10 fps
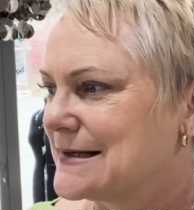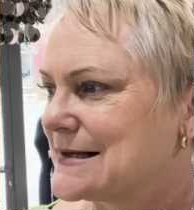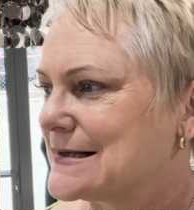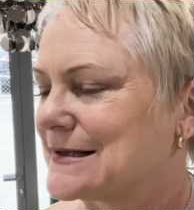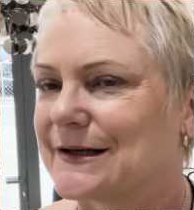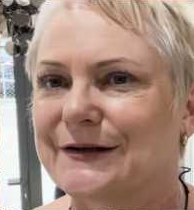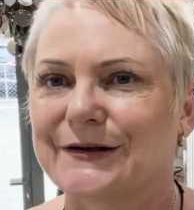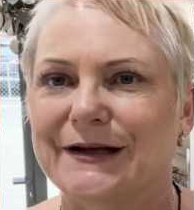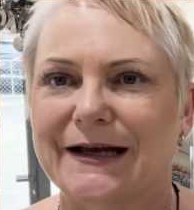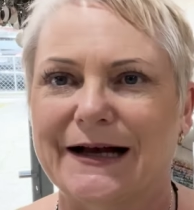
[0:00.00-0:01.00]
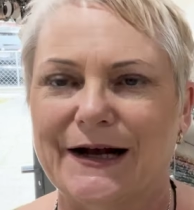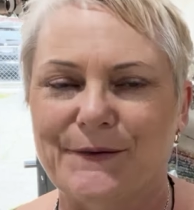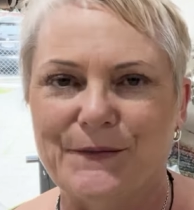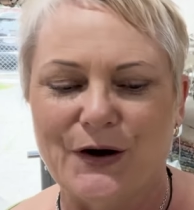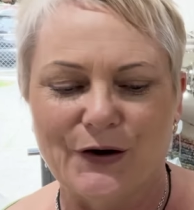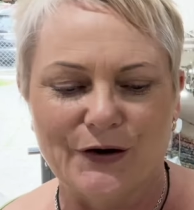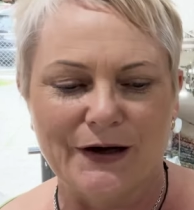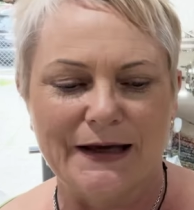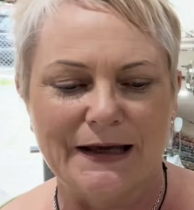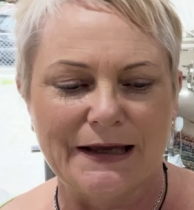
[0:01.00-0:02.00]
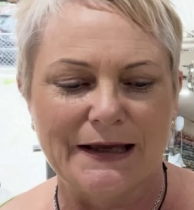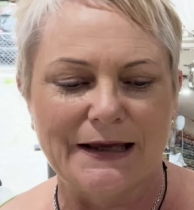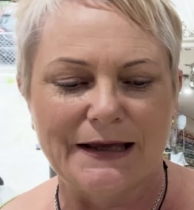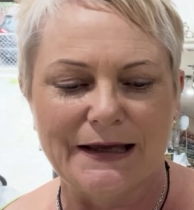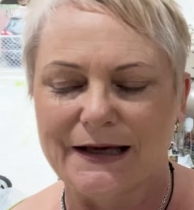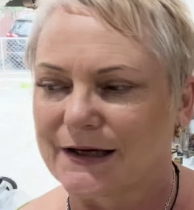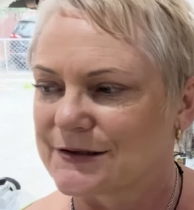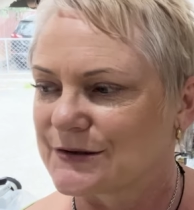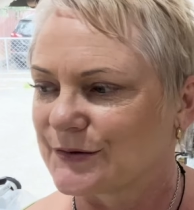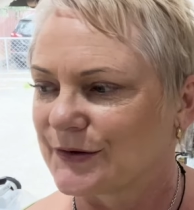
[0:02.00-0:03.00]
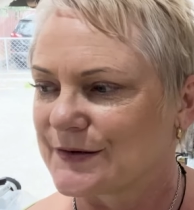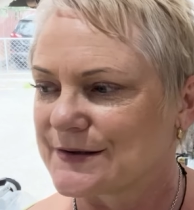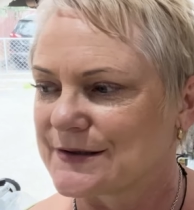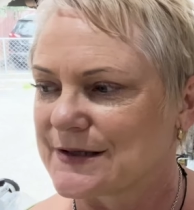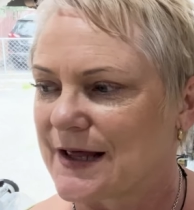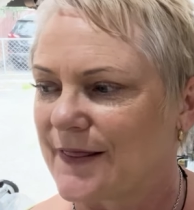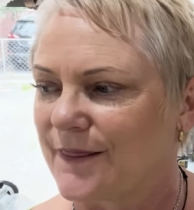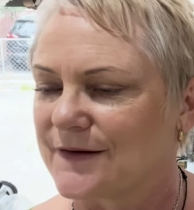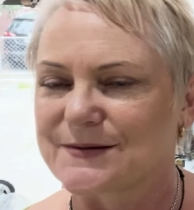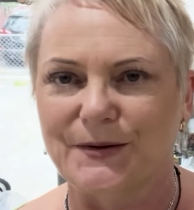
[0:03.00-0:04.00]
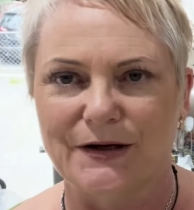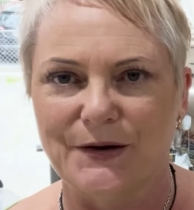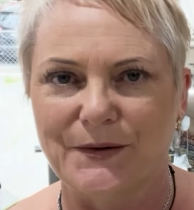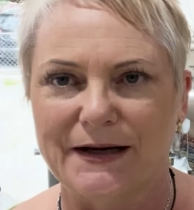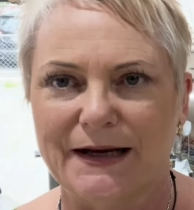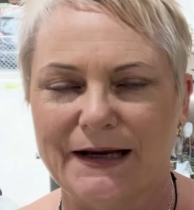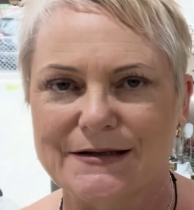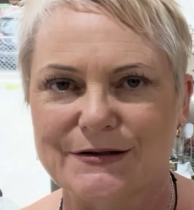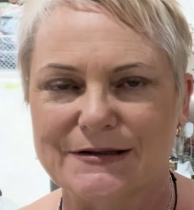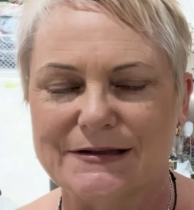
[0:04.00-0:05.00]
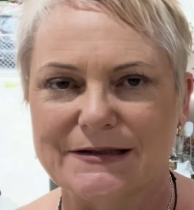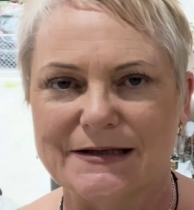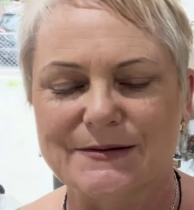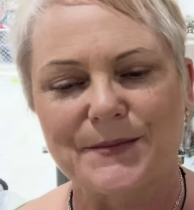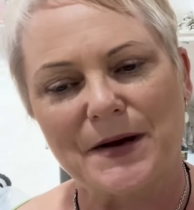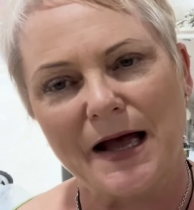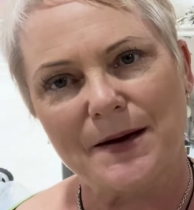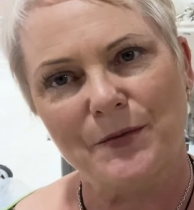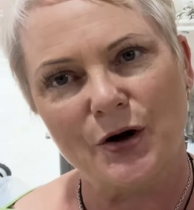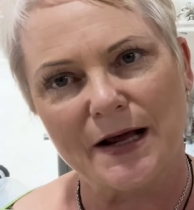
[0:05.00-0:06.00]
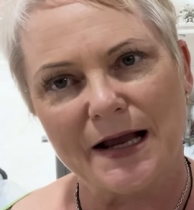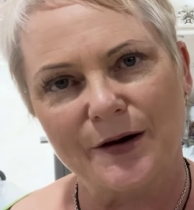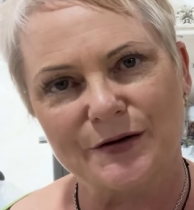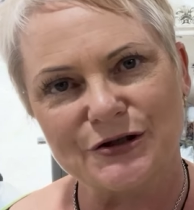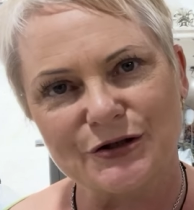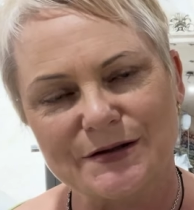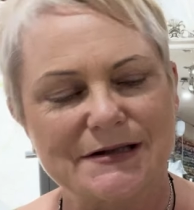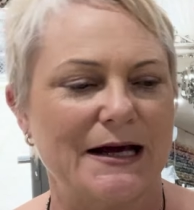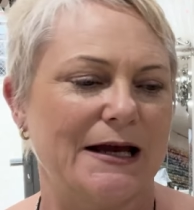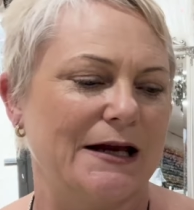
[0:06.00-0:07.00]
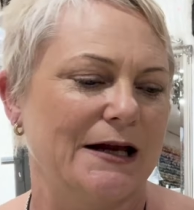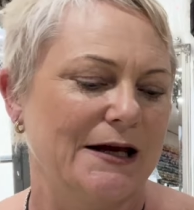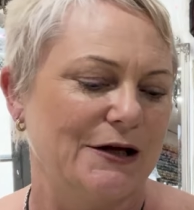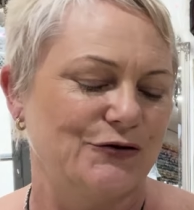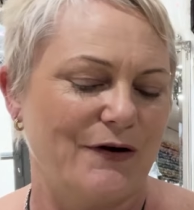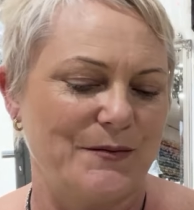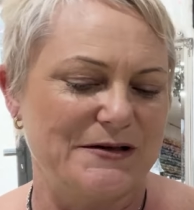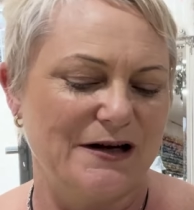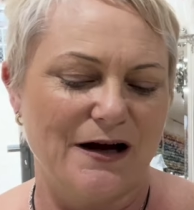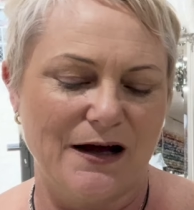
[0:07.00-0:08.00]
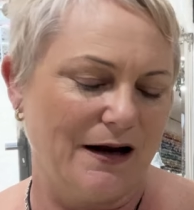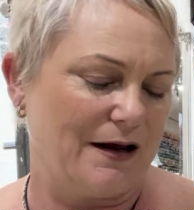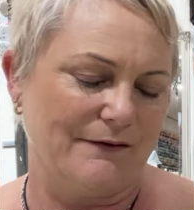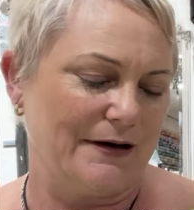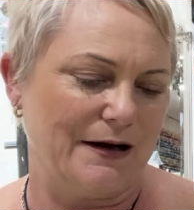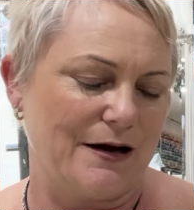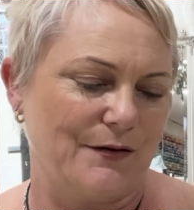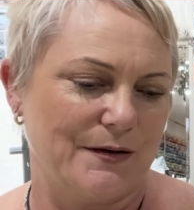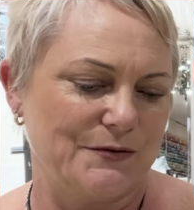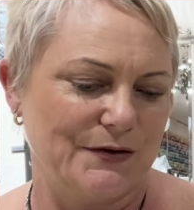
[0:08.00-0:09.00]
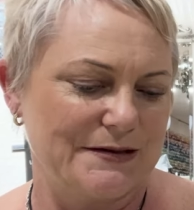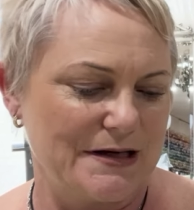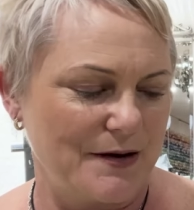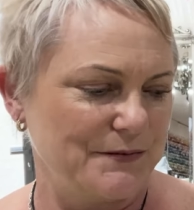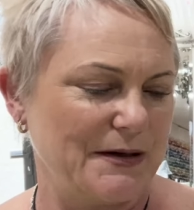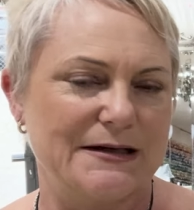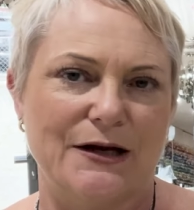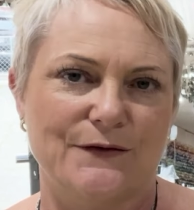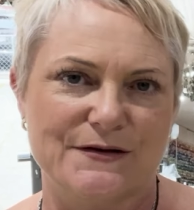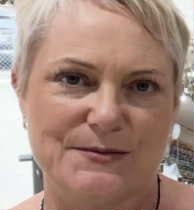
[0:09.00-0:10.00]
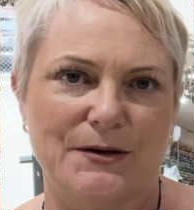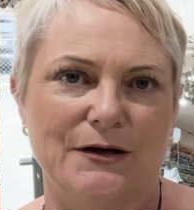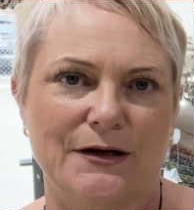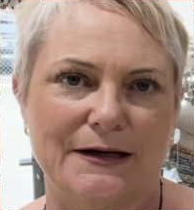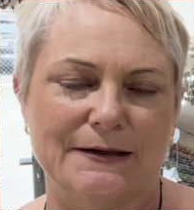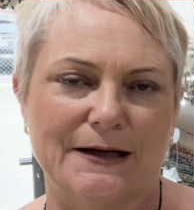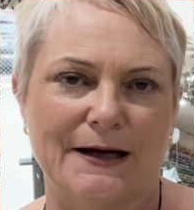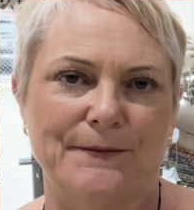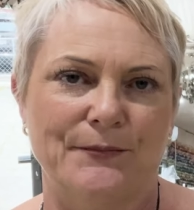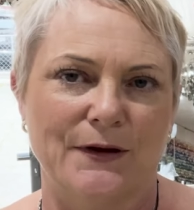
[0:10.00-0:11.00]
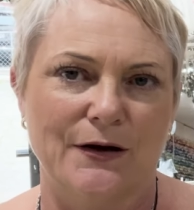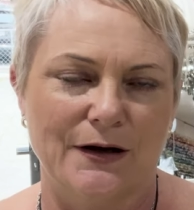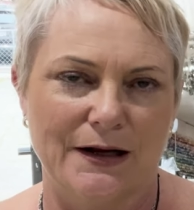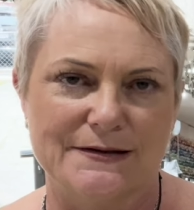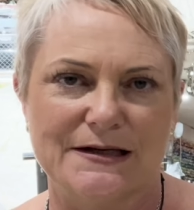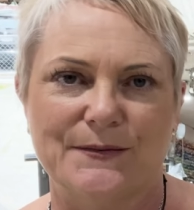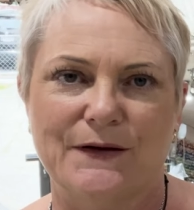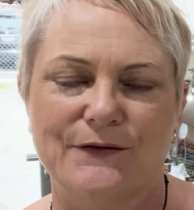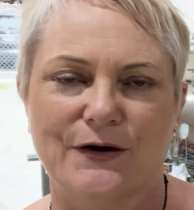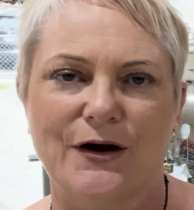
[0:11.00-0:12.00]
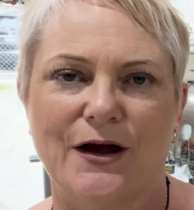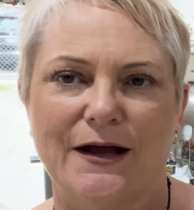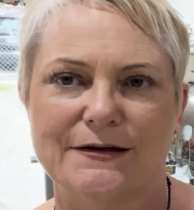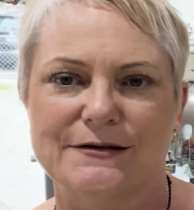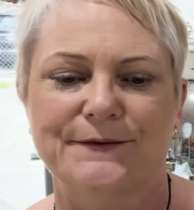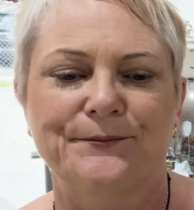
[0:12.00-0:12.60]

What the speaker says: So I saw it on the Spotlight one and sort of texted them, "Hi, morning, what you doing today?" She rang me, said, "I don't really know what I'm doing." So I'm about to head off to Spotlight. Got to get something for a client.